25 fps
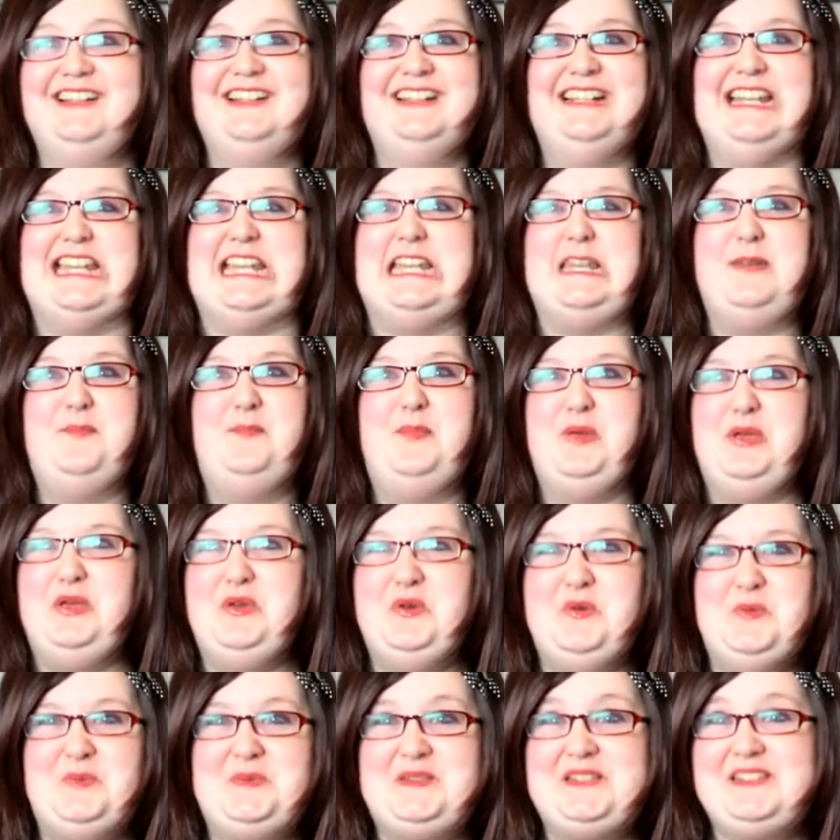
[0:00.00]
knitted
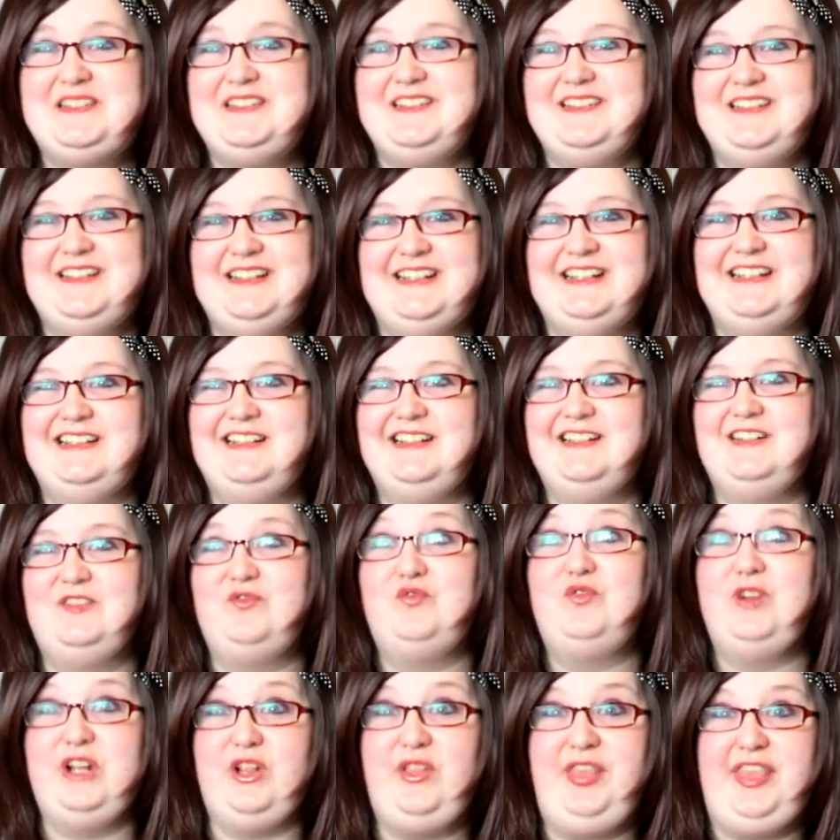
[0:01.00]
boobs,
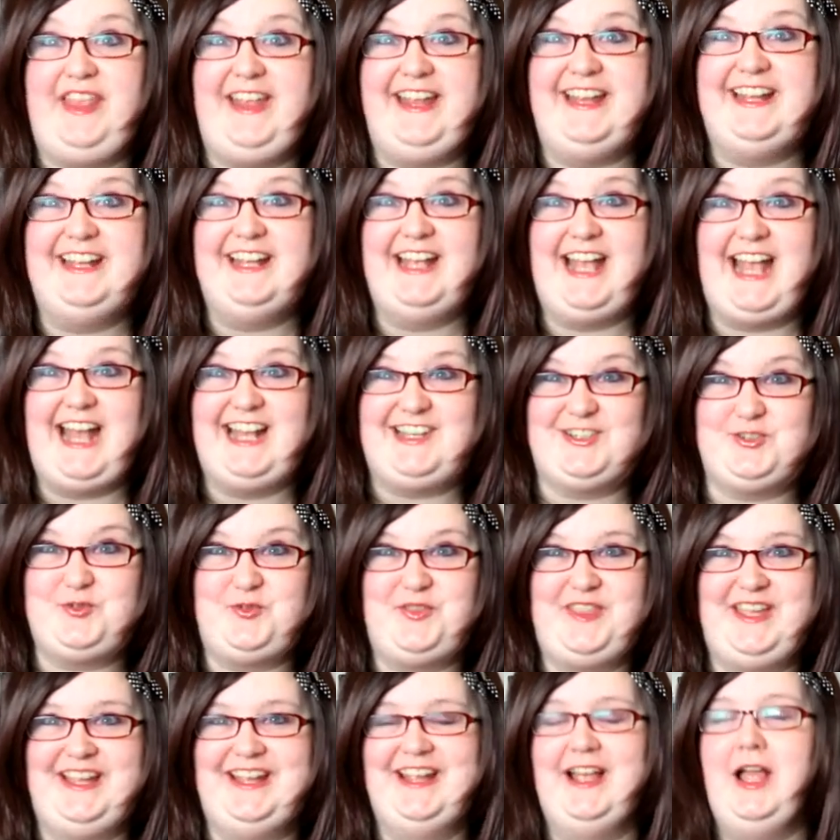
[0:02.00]
real thing, actual
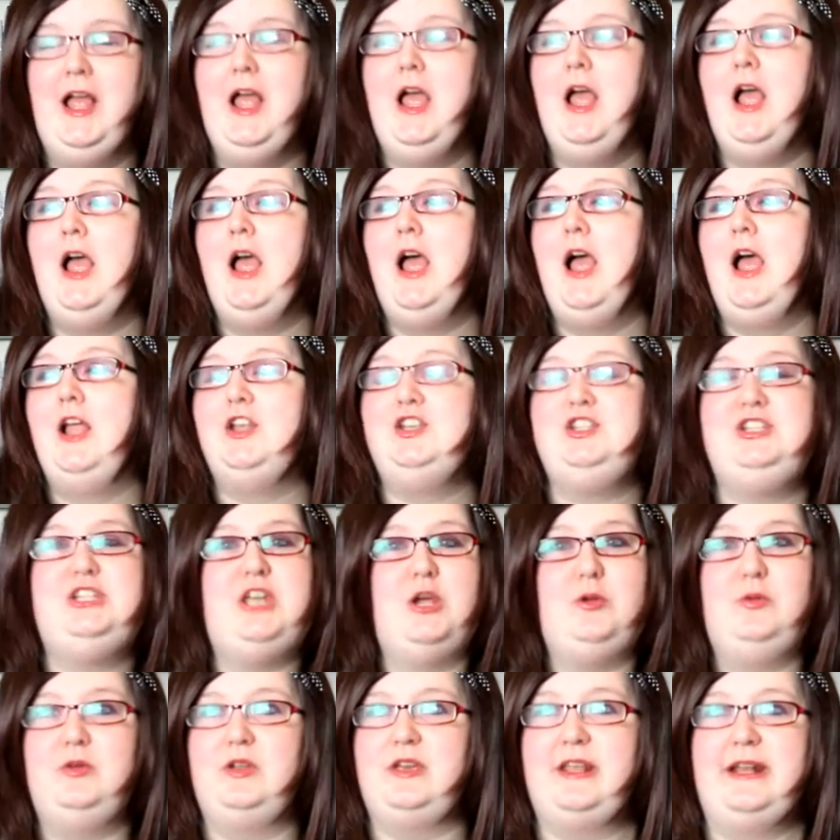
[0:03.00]
thing,
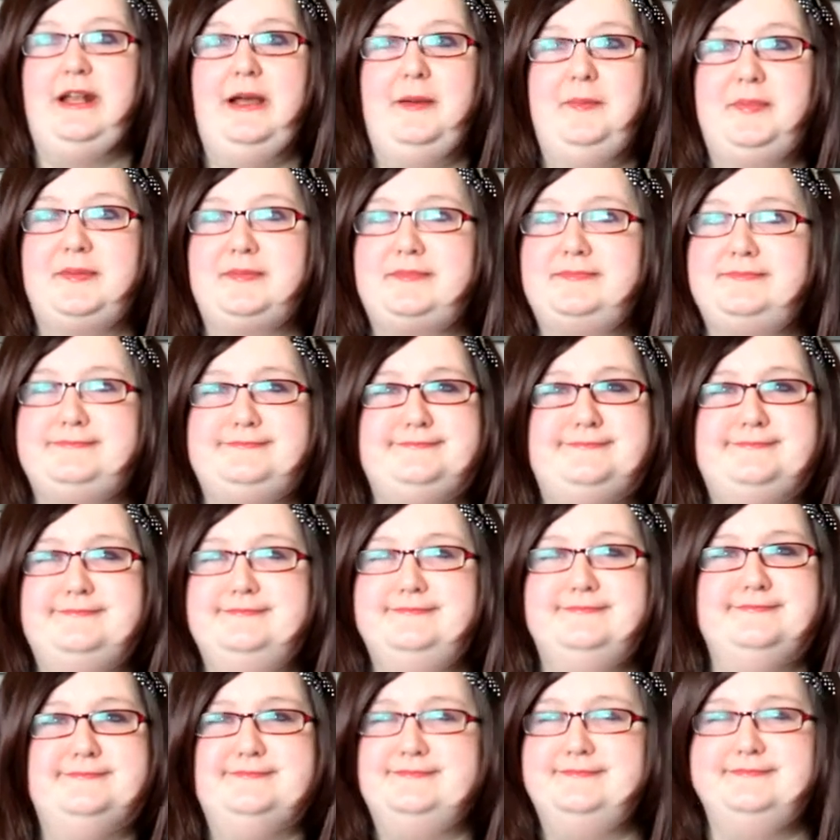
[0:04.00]
don't look it up.
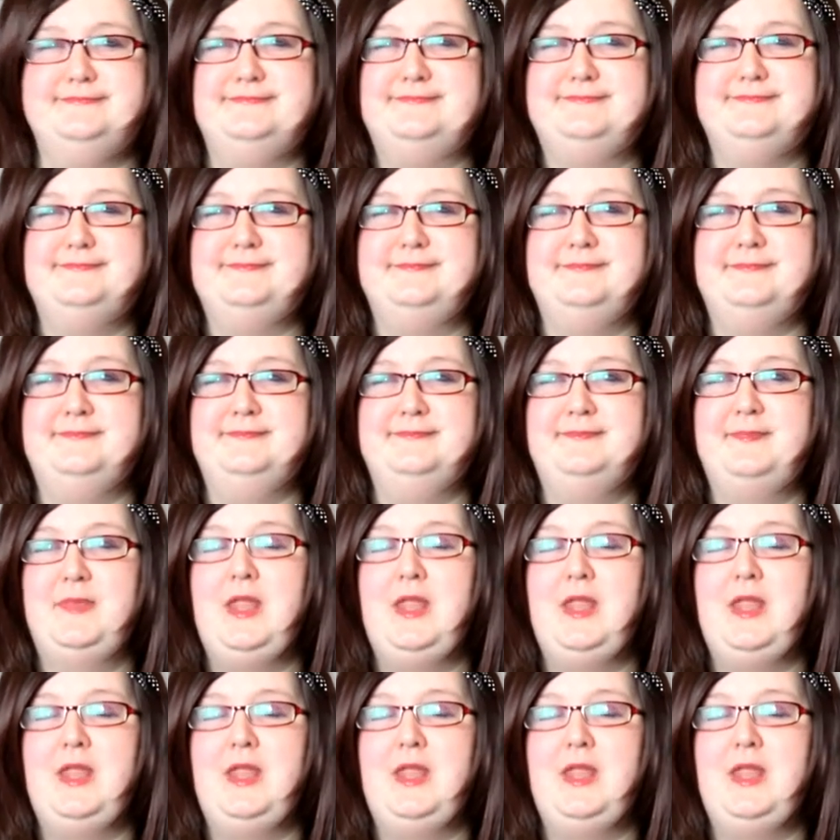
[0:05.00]
Mm -mm.